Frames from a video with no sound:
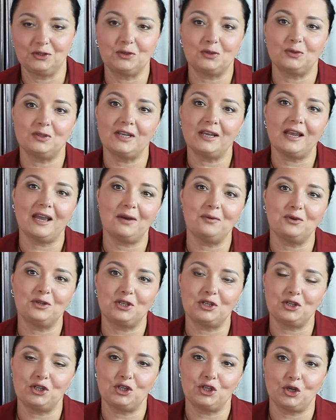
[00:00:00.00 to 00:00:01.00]
Today I want
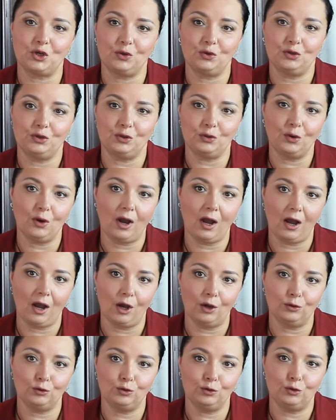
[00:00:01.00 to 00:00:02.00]
to show you
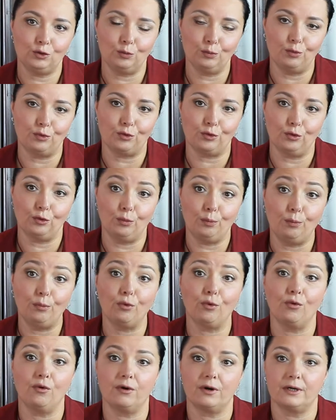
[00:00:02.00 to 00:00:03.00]
how to brew
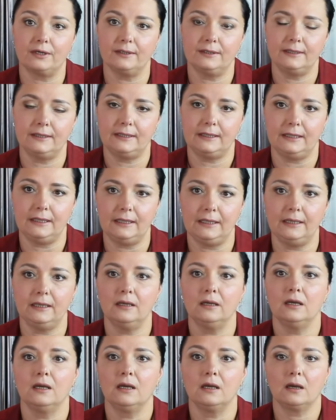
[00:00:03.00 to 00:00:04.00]
Pu Erh tea
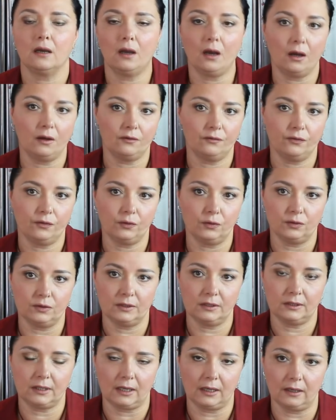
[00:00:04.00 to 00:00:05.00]
Gong Fu
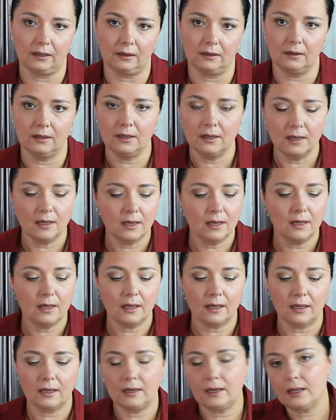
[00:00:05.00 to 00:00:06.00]
style.
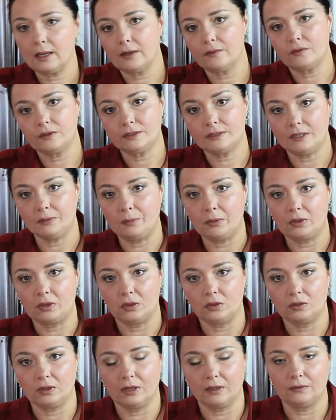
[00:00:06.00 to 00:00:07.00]
And I have a
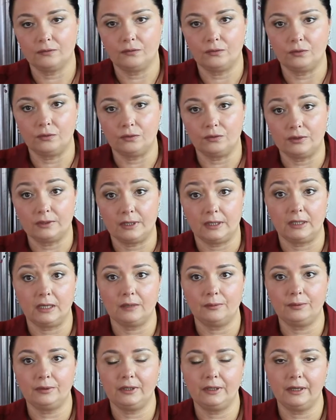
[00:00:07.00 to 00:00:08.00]
typical Gong Fu set
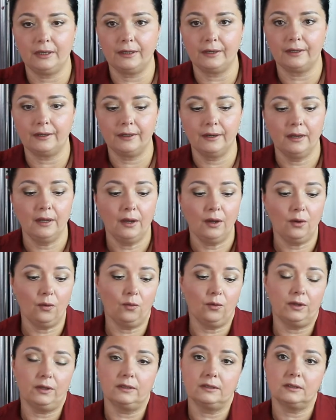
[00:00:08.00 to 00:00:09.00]
up here
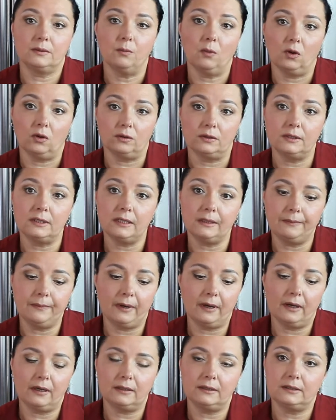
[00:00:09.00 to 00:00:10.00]
with a small
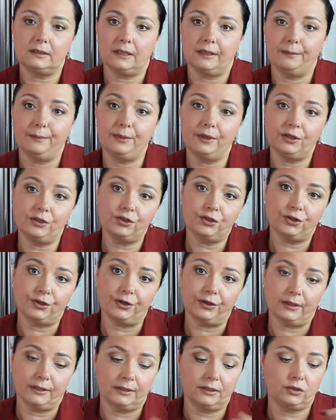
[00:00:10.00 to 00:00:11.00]
teapot, a
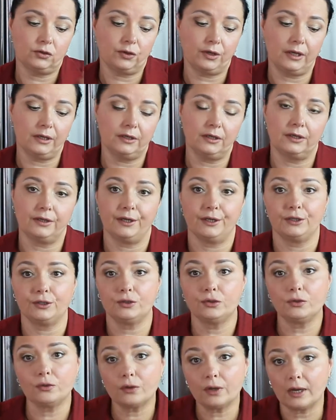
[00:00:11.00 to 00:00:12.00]
pitcher, a strainer, and
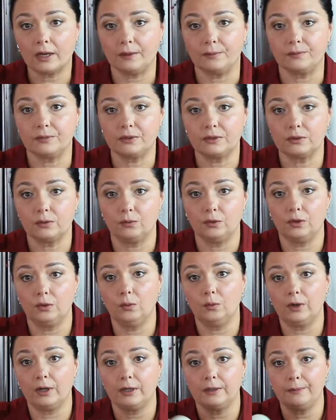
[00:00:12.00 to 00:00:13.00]
2 cups,
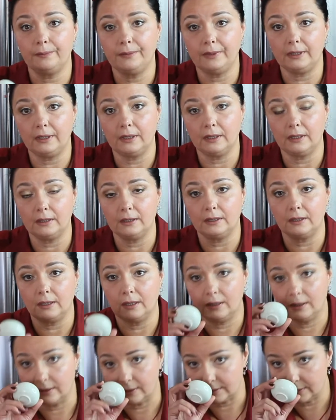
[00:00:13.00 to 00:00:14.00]
with one being
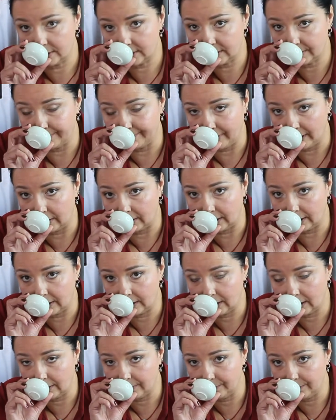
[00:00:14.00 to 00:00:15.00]
a smelling
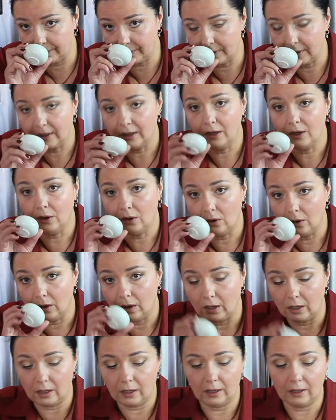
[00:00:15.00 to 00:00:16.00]
cup
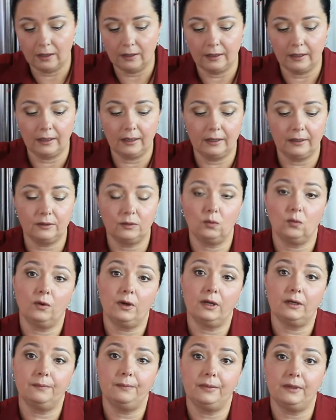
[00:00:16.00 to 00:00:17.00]
and
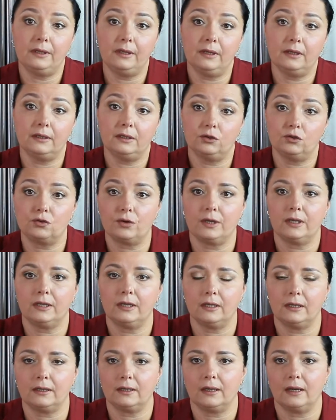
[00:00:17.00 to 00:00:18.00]
one being a
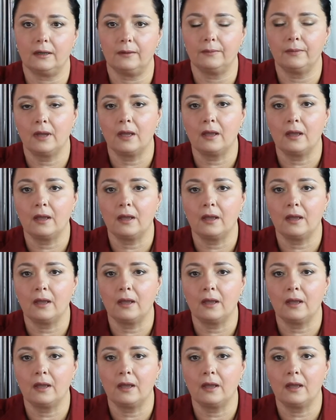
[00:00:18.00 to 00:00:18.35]
drinking cup.